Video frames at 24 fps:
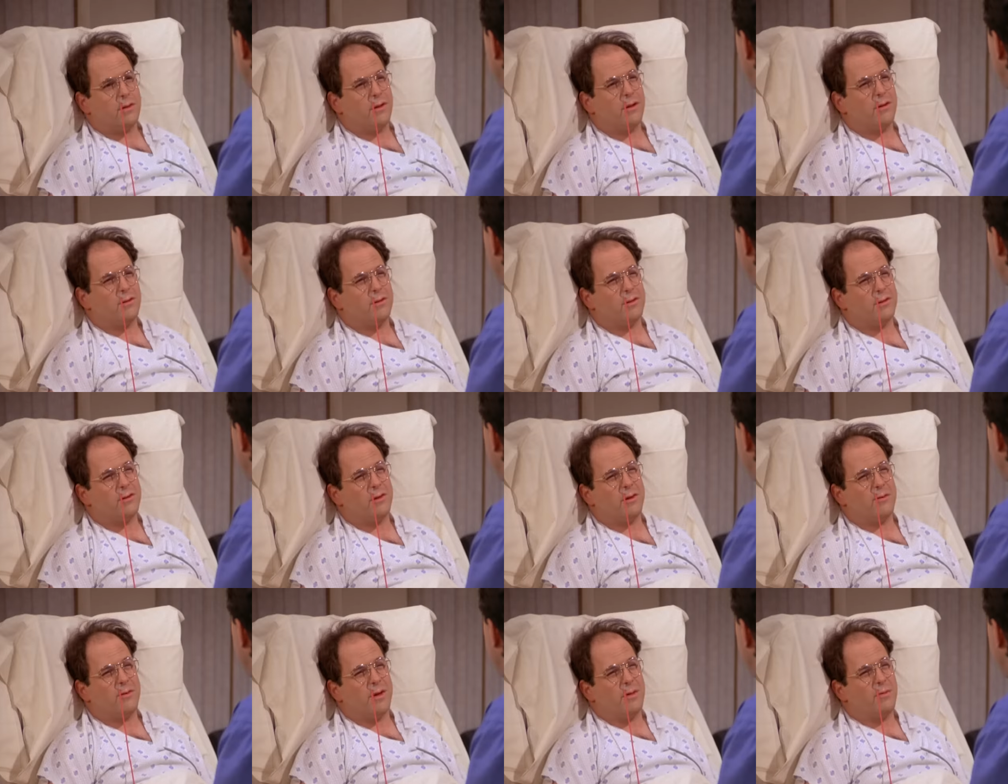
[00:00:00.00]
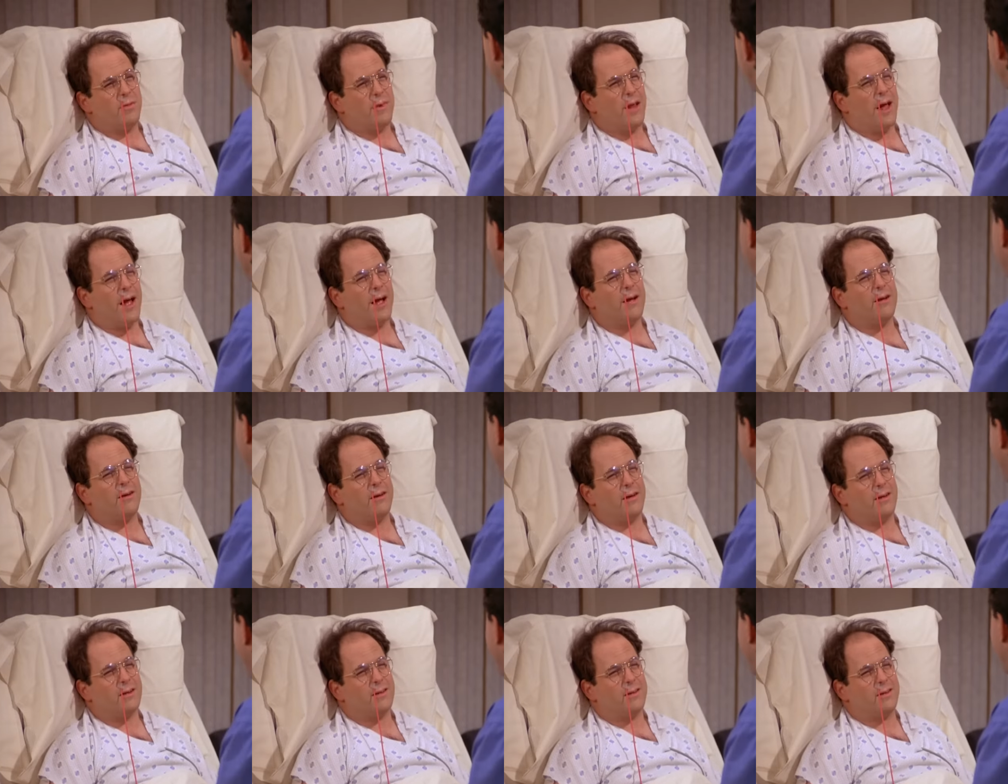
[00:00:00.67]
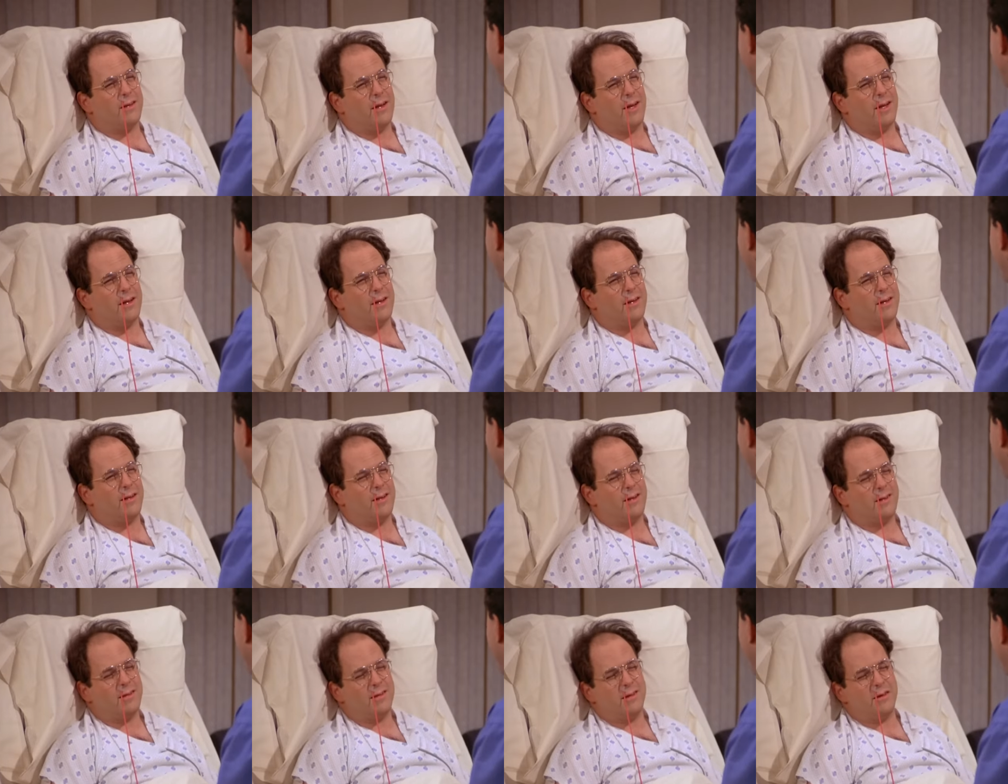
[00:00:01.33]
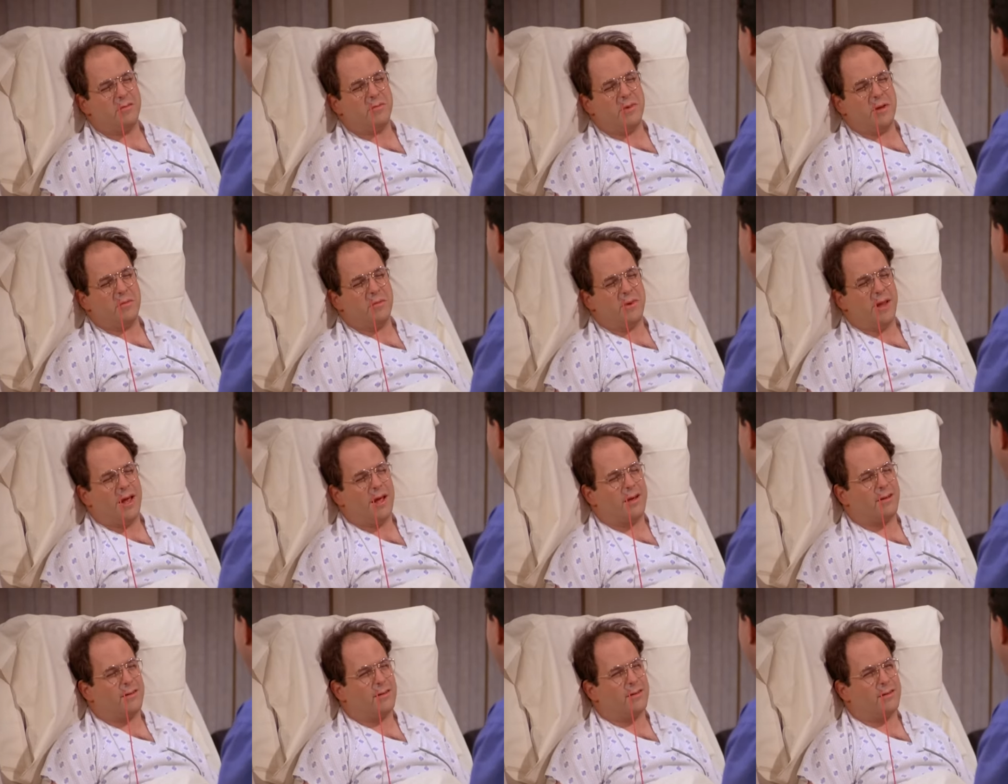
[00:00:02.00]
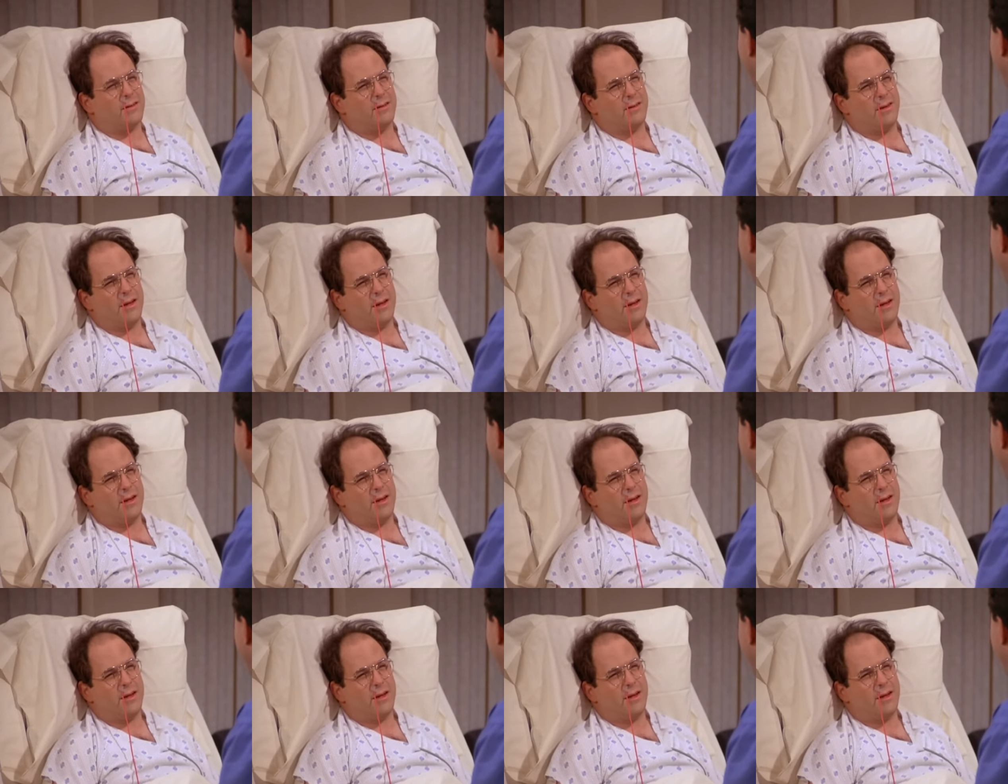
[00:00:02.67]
Oh, sure, my Blackhawks jacket. I love my Blackhawks